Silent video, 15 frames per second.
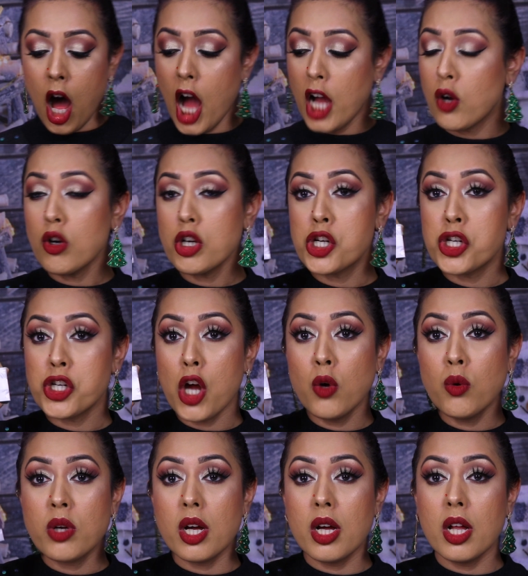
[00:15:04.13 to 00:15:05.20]
I got
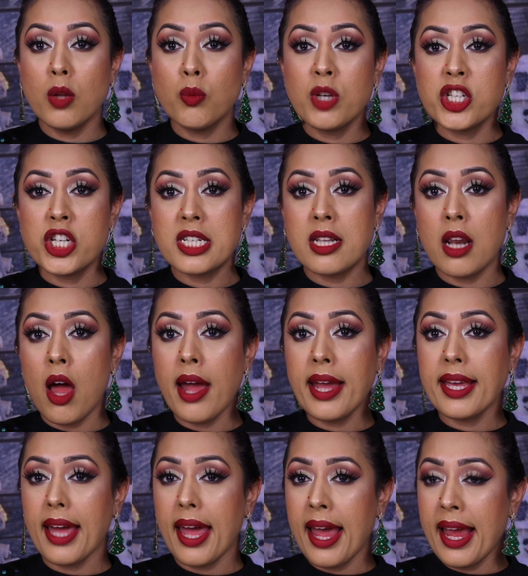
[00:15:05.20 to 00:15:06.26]
Showgirl, which is
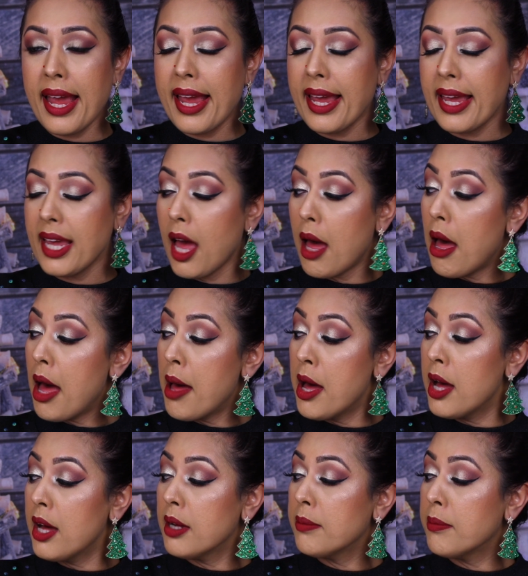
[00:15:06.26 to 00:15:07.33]
like a
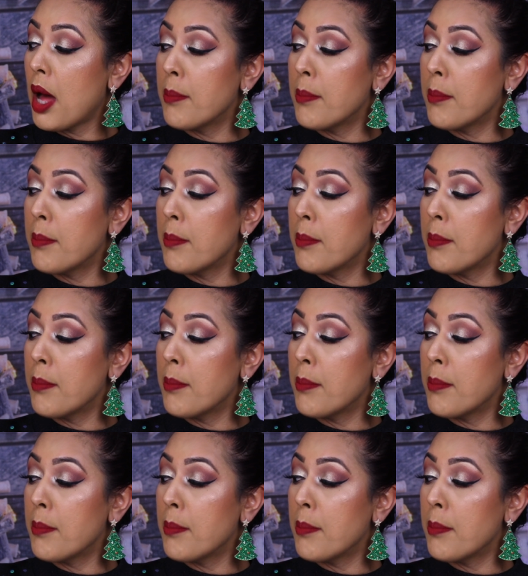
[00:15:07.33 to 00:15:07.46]
um,